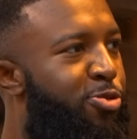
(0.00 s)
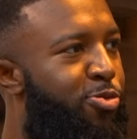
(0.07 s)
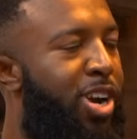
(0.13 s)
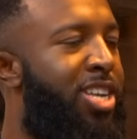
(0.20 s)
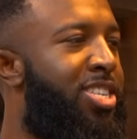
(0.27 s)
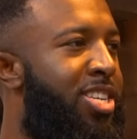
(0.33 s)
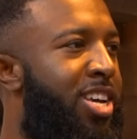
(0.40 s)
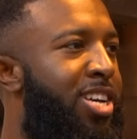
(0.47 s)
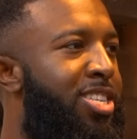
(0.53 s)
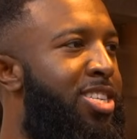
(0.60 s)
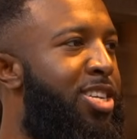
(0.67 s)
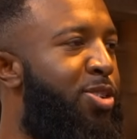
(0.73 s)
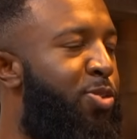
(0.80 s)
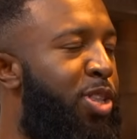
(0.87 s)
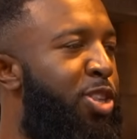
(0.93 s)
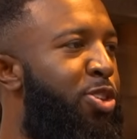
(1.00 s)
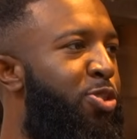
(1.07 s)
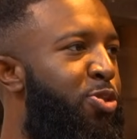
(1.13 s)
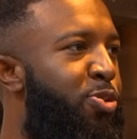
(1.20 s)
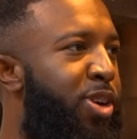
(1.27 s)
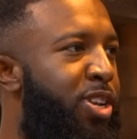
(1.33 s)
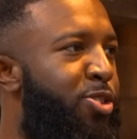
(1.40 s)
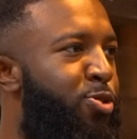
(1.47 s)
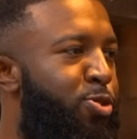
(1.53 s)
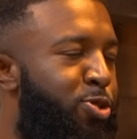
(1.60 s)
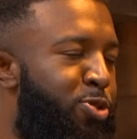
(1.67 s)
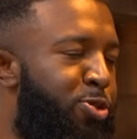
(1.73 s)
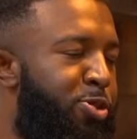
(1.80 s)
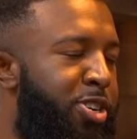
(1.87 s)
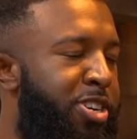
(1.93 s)
resonated with you and your
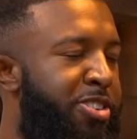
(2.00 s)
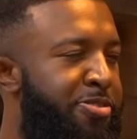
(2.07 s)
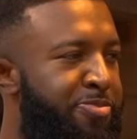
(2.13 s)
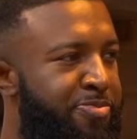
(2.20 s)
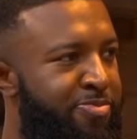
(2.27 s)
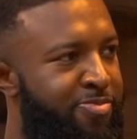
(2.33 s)
story?